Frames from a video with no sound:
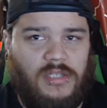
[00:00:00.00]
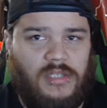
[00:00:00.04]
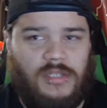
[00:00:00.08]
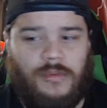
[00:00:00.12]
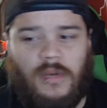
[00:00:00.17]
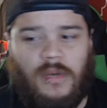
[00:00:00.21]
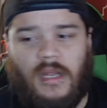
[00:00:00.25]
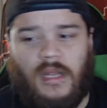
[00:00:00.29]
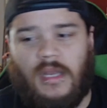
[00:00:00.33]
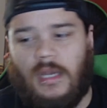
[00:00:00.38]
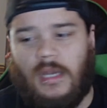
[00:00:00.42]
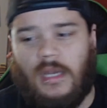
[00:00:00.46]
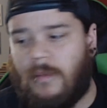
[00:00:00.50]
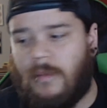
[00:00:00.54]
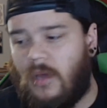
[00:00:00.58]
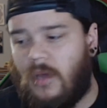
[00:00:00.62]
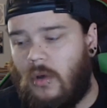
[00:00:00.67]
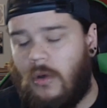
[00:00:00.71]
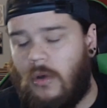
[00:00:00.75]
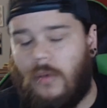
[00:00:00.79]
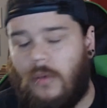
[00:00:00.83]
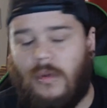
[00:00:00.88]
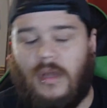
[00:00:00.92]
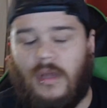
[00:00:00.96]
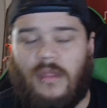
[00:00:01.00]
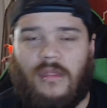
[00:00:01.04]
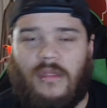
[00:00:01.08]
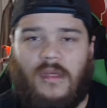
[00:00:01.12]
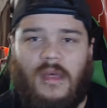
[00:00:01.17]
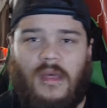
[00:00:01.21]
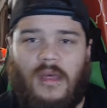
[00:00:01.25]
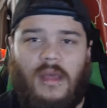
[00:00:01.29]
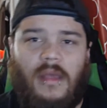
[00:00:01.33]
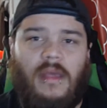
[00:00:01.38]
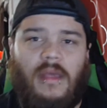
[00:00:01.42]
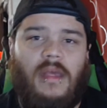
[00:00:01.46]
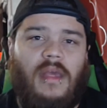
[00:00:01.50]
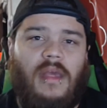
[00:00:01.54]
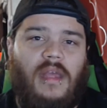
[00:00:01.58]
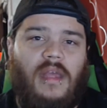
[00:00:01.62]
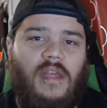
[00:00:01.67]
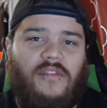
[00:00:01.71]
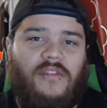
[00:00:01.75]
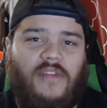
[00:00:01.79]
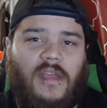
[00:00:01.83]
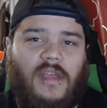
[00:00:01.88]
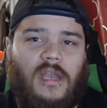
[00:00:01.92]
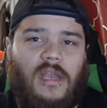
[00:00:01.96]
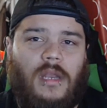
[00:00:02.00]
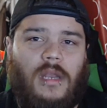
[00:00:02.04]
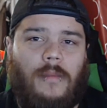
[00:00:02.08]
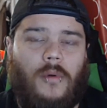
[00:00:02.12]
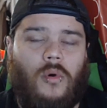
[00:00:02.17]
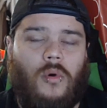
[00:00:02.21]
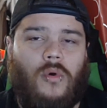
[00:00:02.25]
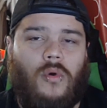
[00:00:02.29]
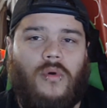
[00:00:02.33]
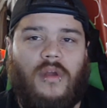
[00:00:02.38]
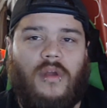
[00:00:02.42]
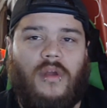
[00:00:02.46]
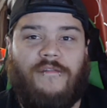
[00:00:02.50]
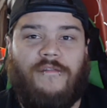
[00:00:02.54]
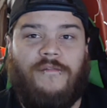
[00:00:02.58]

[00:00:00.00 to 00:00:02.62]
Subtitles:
And what I ended up going with is I ended up ordering